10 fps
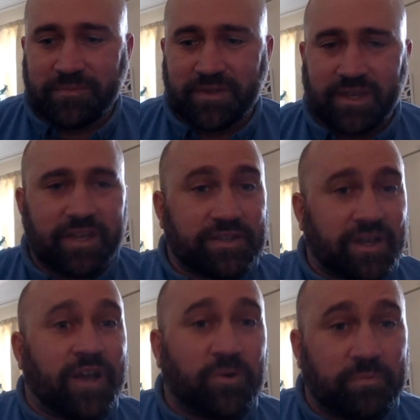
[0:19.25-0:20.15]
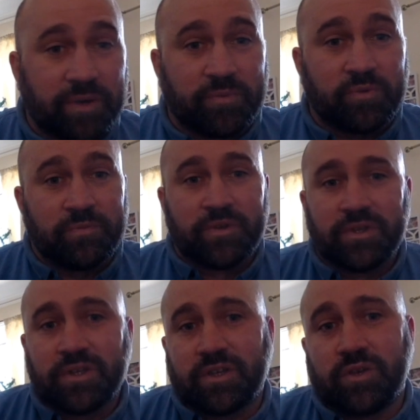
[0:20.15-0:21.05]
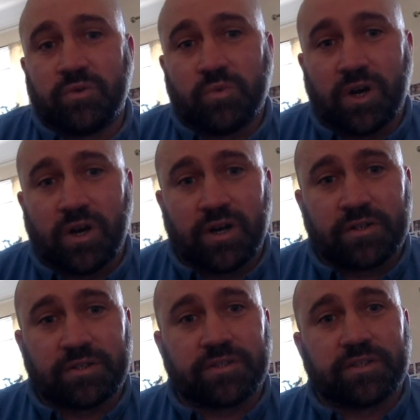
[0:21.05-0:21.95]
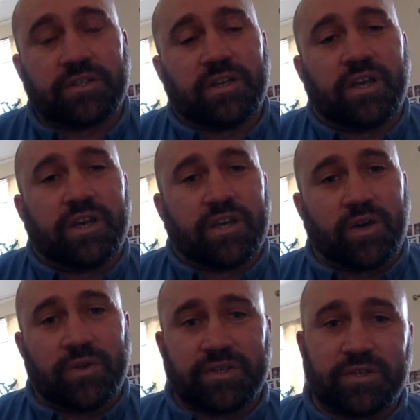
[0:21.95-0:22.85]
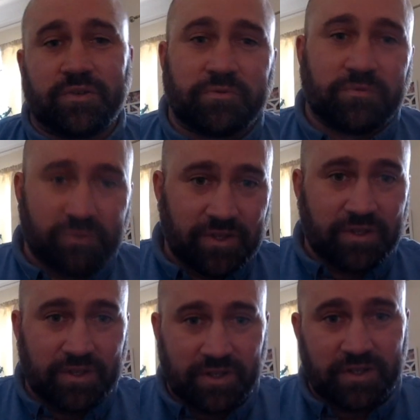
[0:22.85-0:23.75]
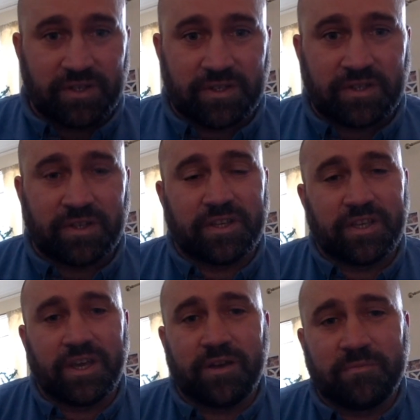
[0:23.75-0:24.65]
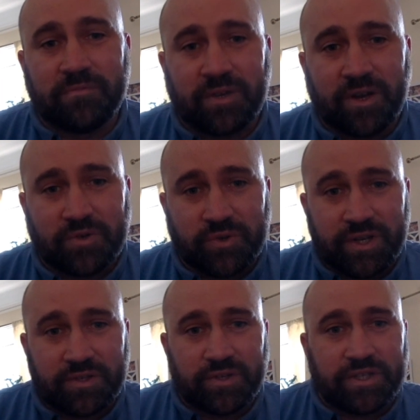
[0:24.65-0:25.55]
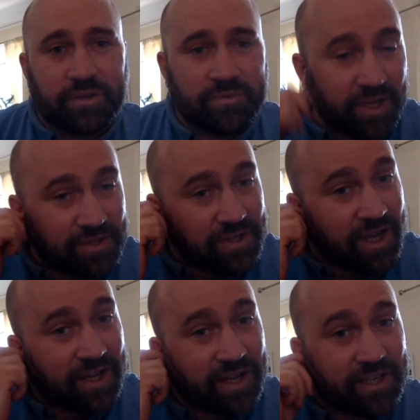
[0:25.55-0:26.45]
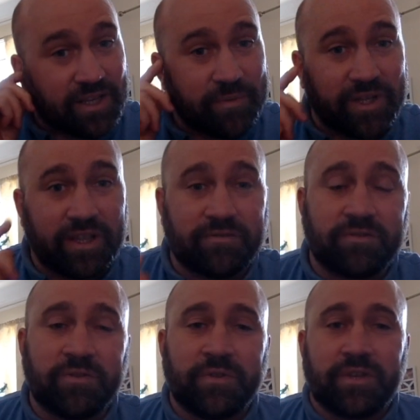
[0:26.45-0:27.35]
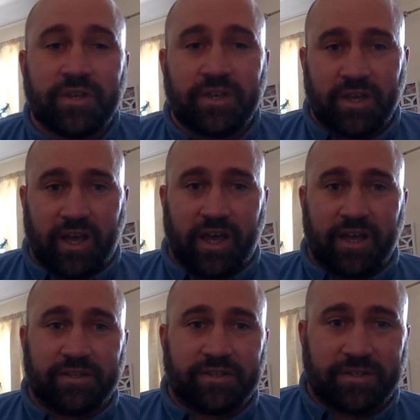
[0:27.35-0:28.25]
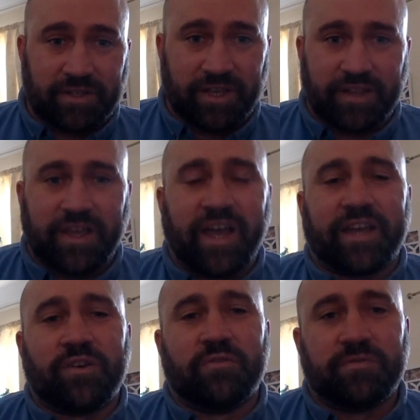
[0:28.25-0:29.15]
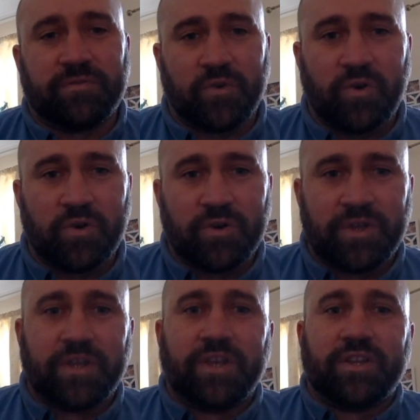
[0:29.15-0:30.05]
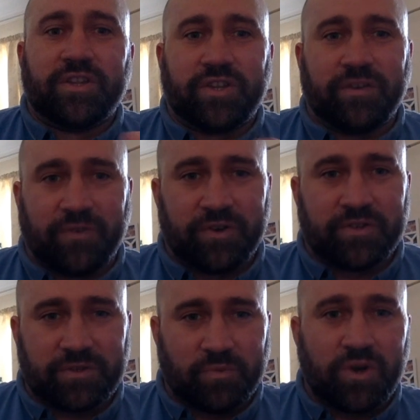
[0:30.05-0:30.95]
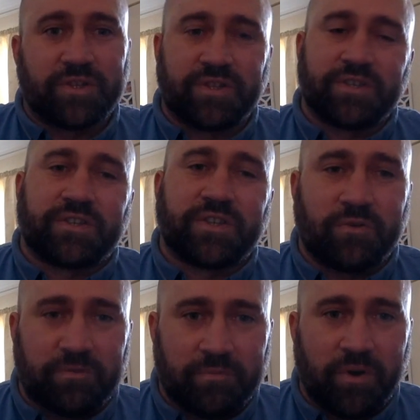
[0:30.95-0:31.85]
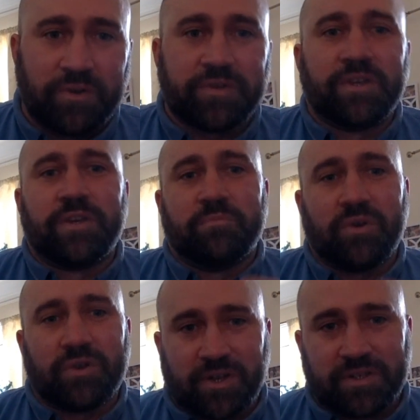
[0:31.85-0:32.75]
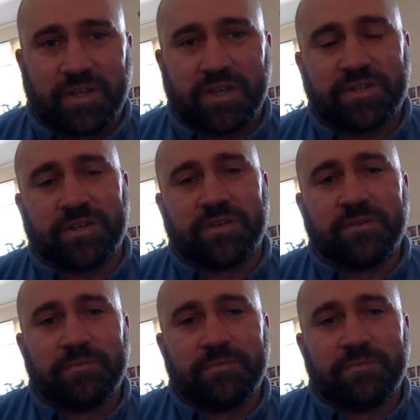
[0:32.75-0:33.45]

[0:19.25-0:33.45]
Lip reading: geared to help people who are going to study cultural history subjects at an academic level and to get the hang of four different words that start with mod: modernization,